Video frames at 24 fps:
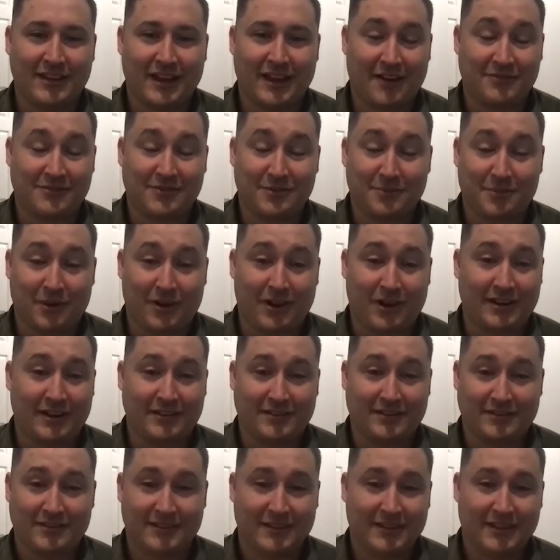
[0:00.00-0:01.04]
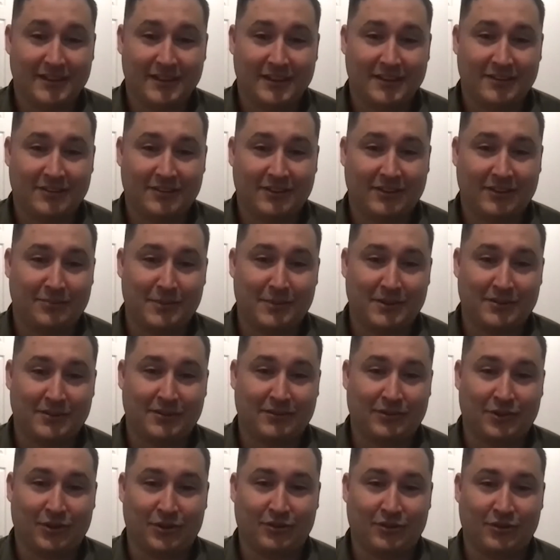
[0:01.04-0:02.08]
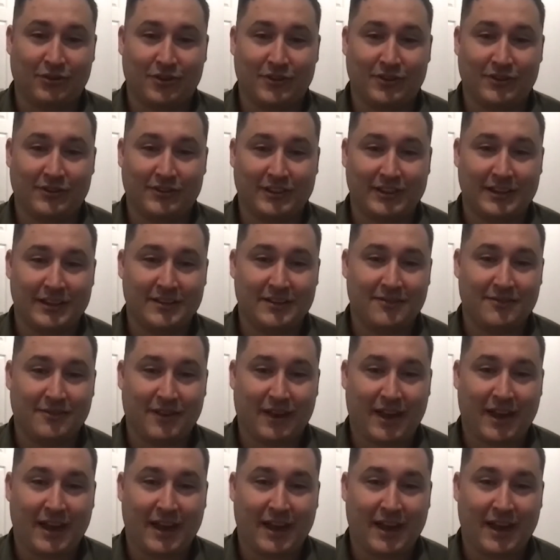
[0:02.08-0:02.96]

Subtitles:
after my 6 months of long service leave,